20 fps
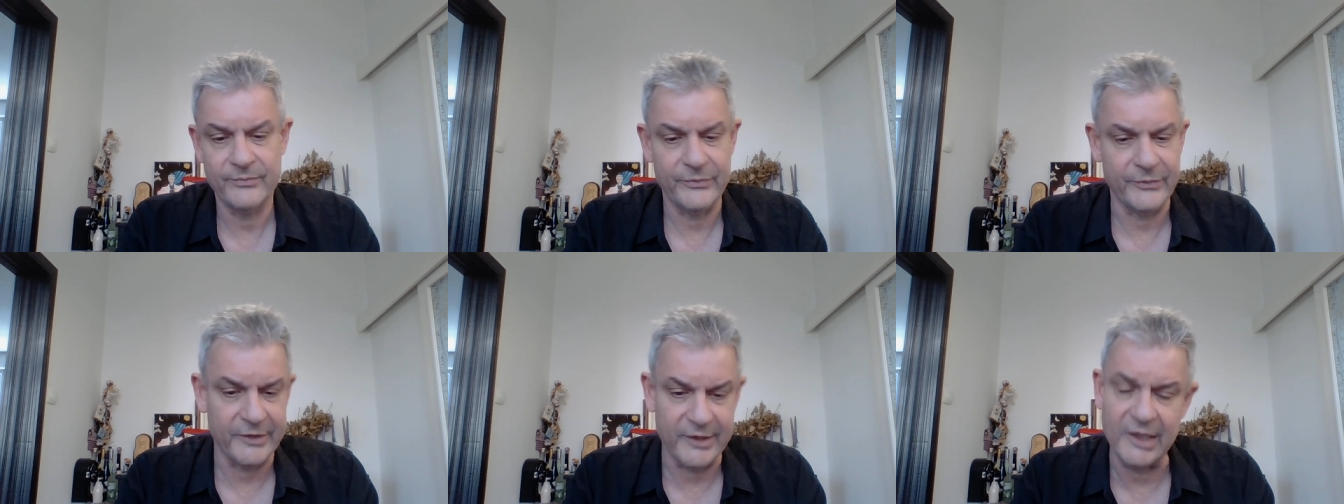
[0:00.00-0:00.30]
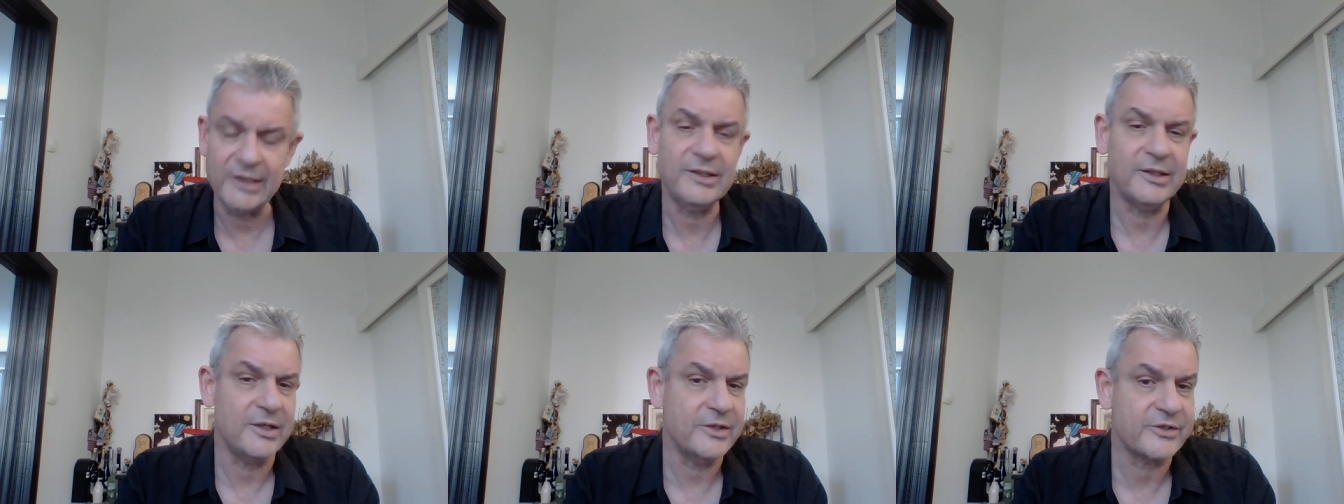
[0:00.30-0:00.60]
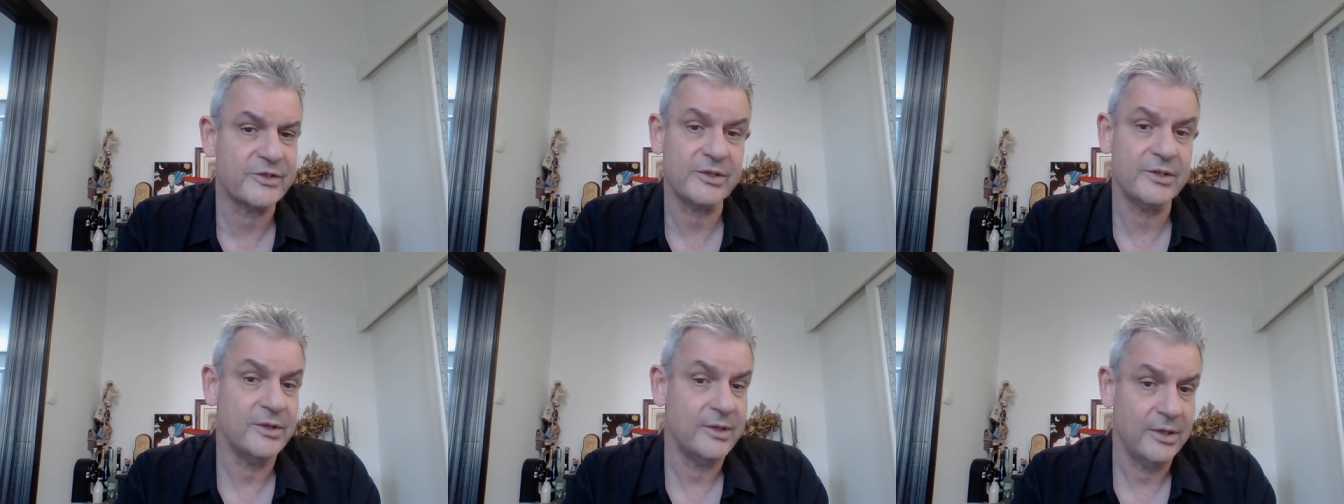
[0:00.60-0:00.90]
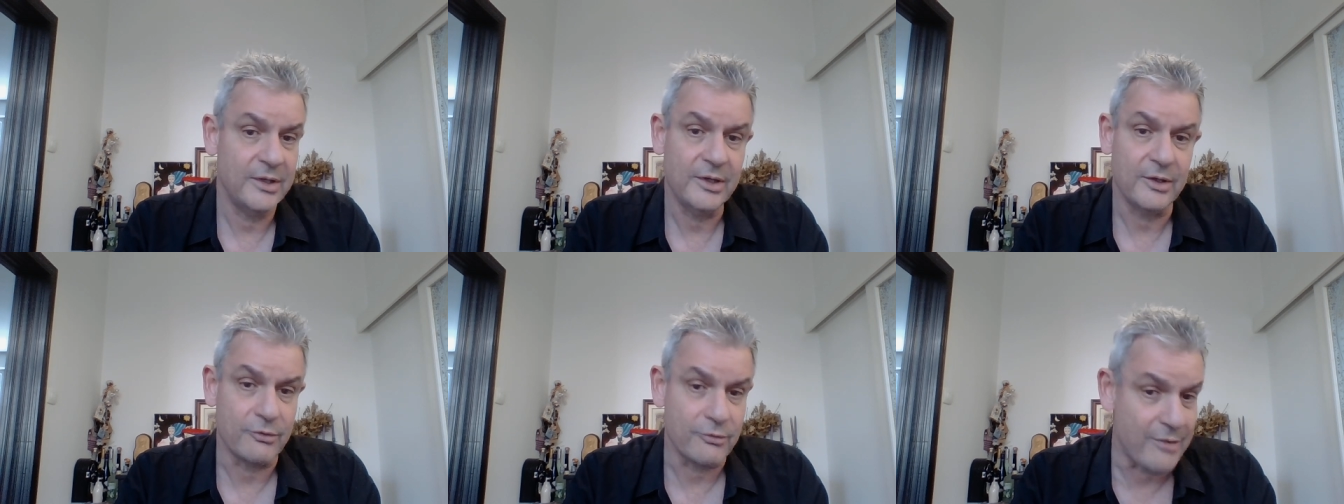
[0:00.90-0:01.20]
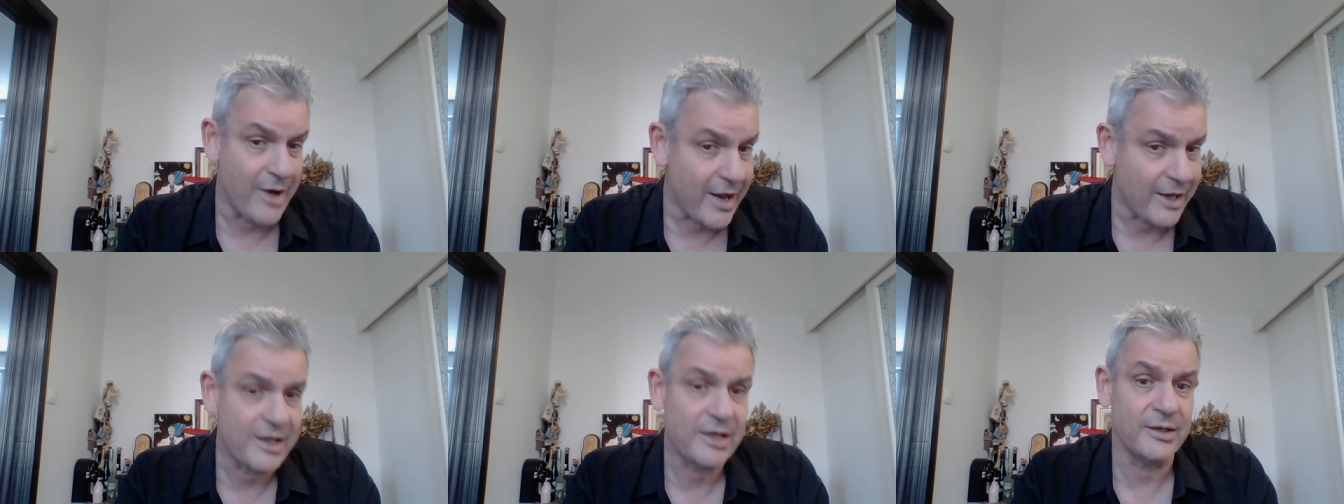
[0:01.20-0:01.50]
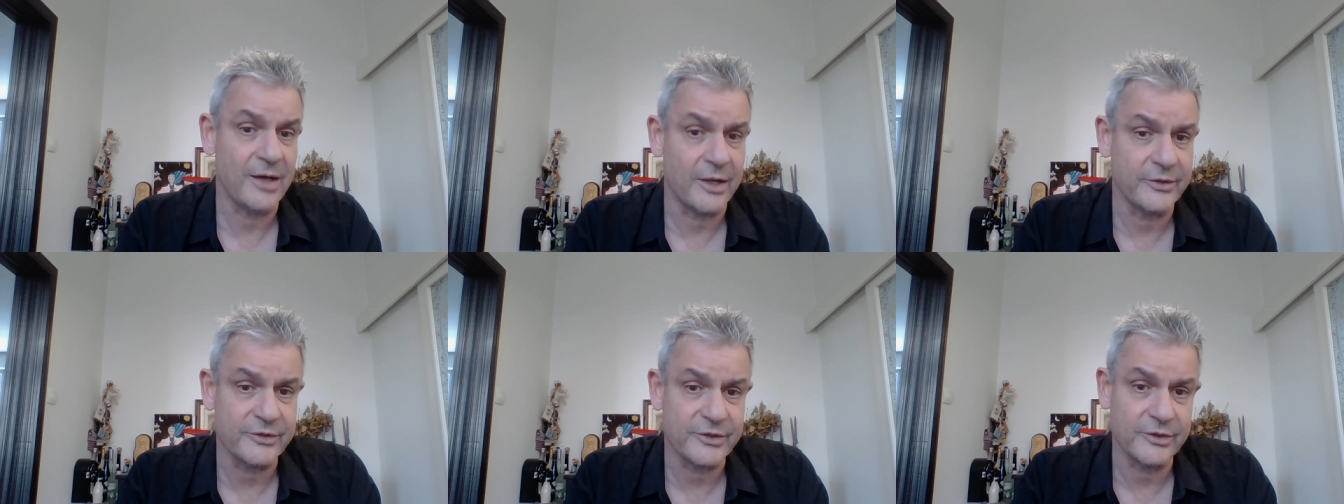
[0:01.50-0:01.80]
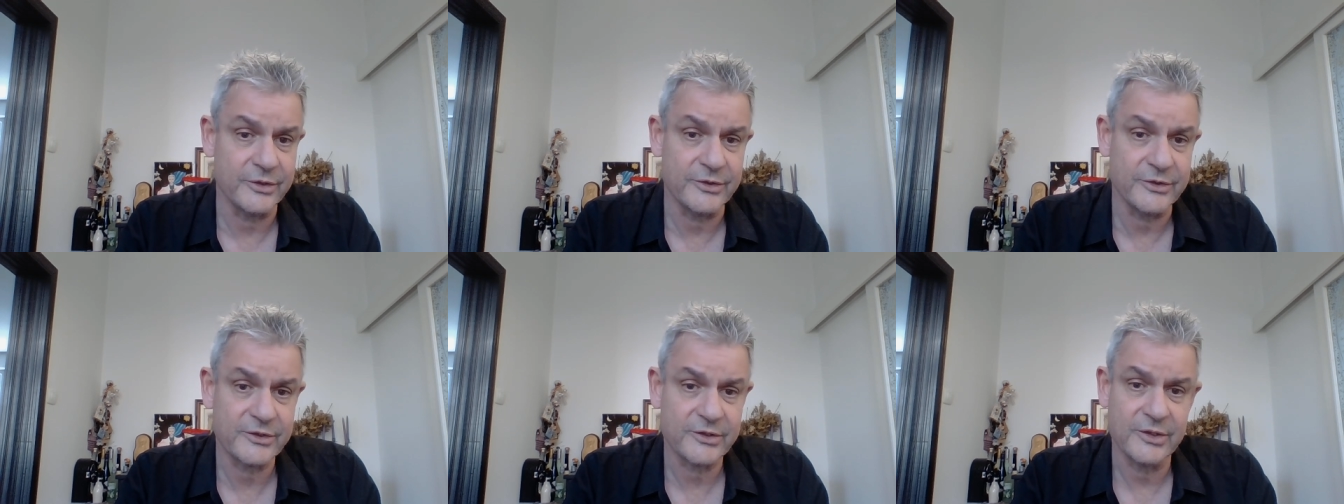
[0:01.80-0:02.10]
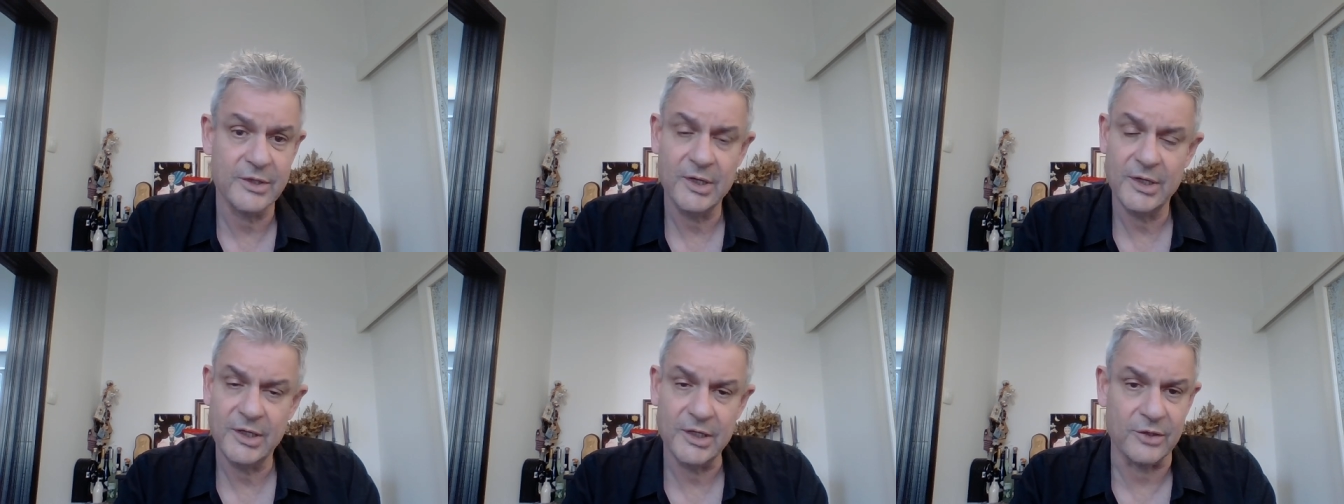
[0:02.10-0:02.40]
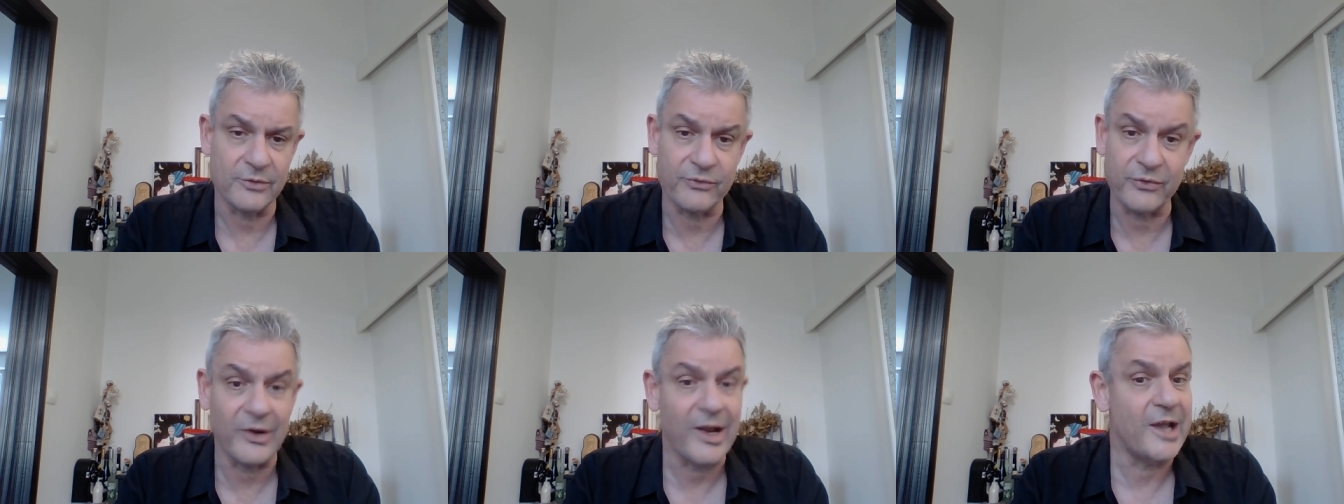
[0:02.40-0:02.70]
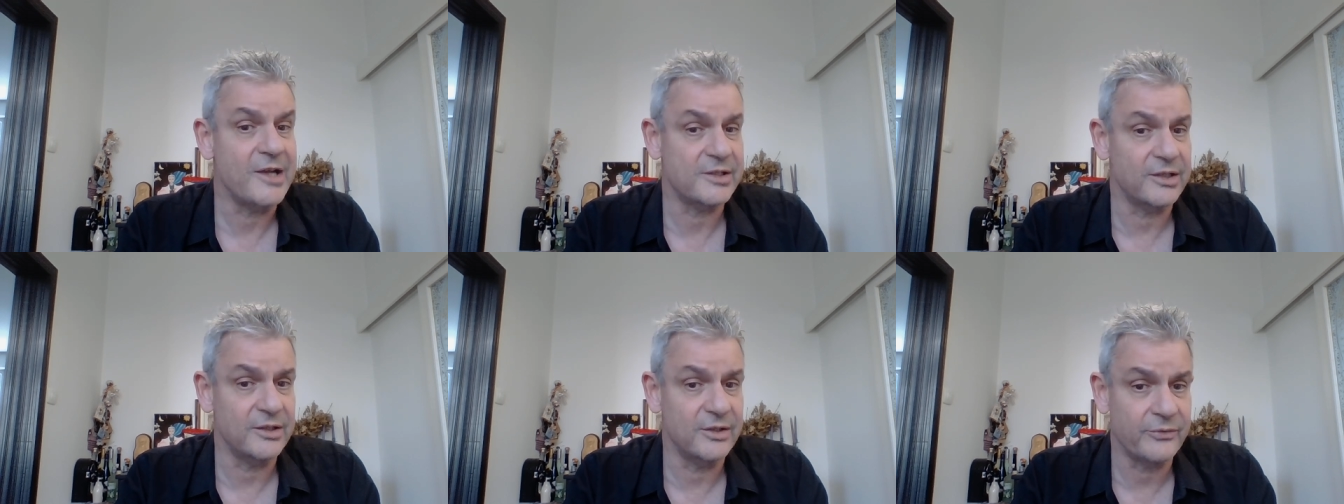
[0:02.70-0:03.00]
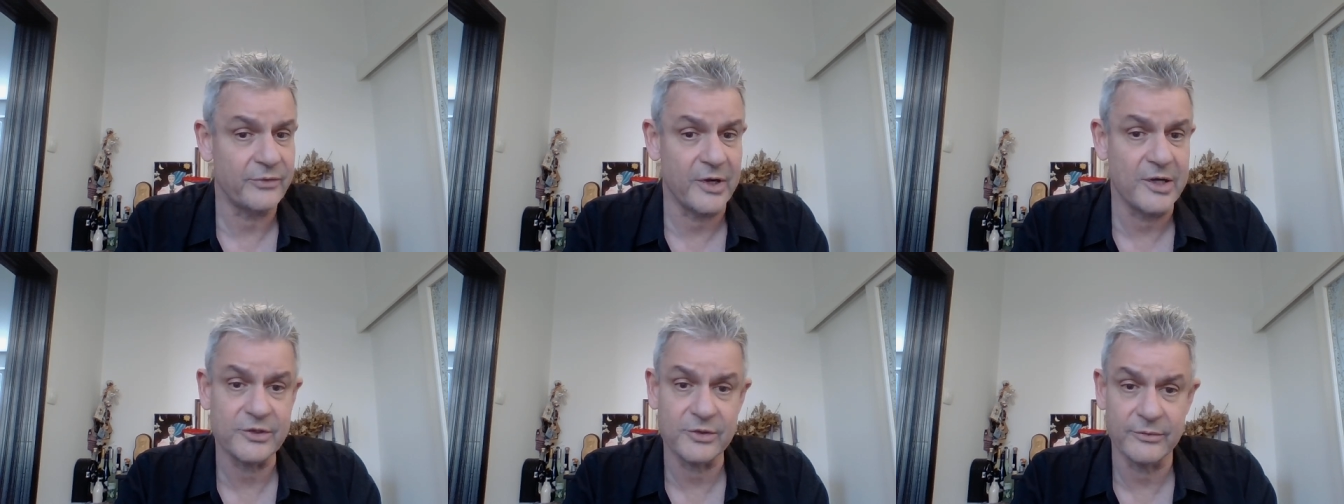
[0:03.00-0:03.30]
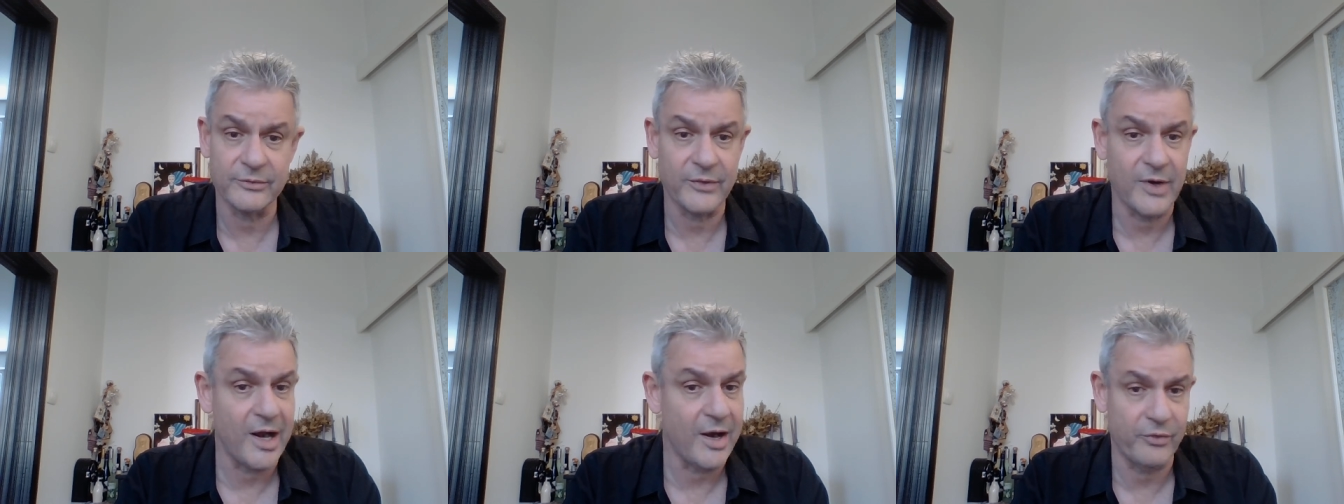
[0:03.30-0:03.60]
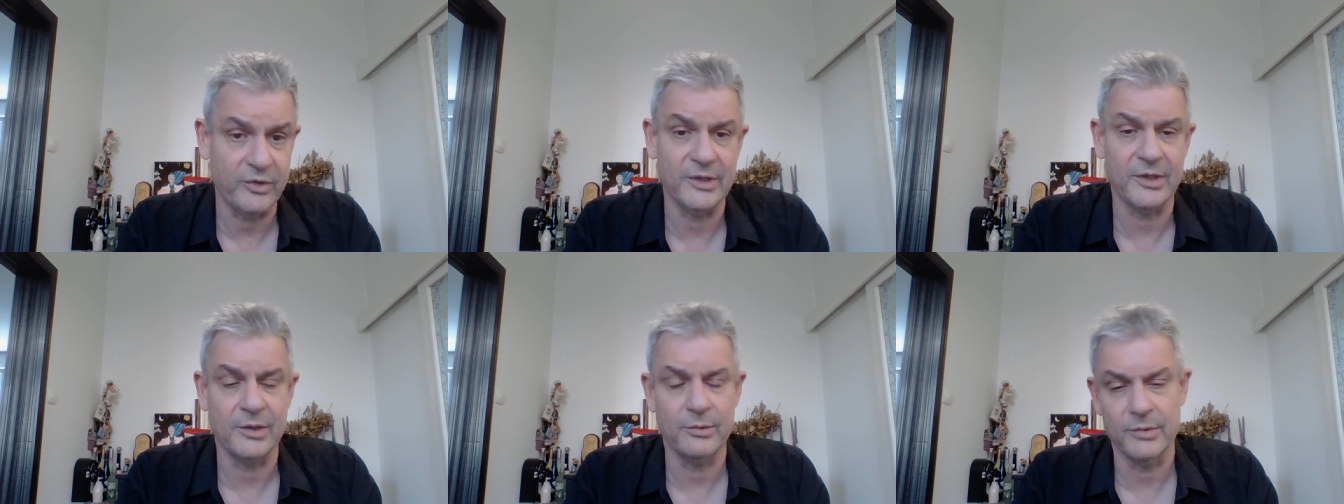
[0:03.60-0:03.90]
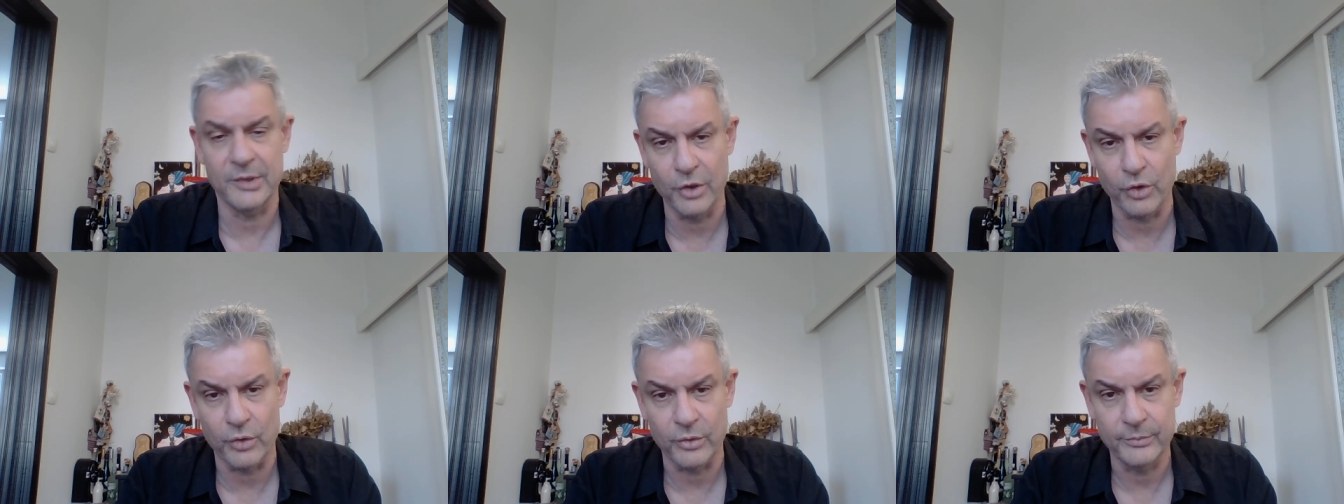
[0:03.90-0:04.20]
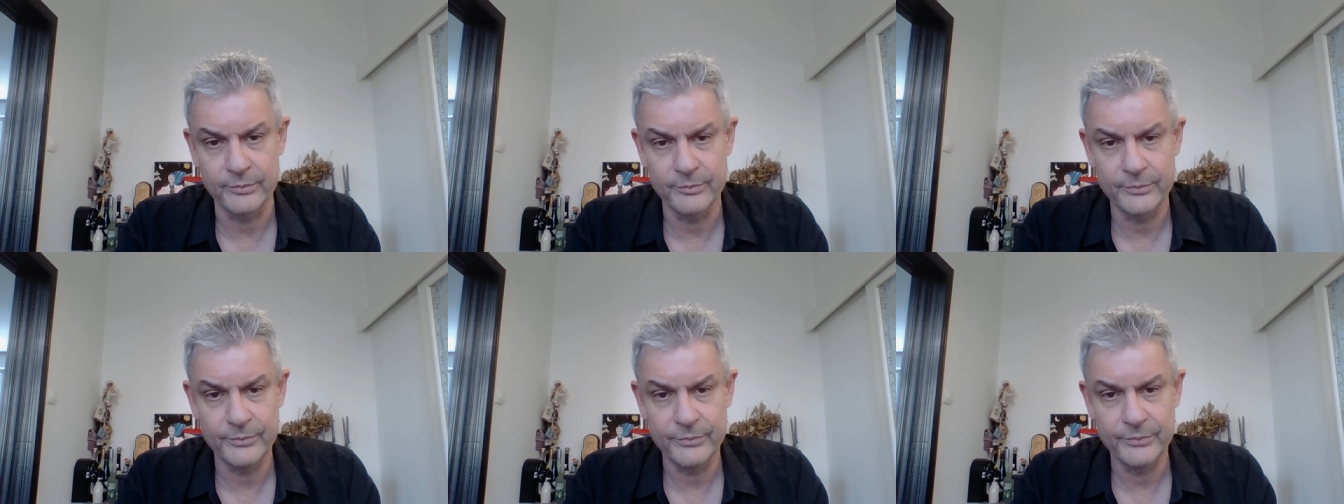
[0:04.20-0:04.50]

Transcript: That is rank nonsense and flies in the face of everything we know.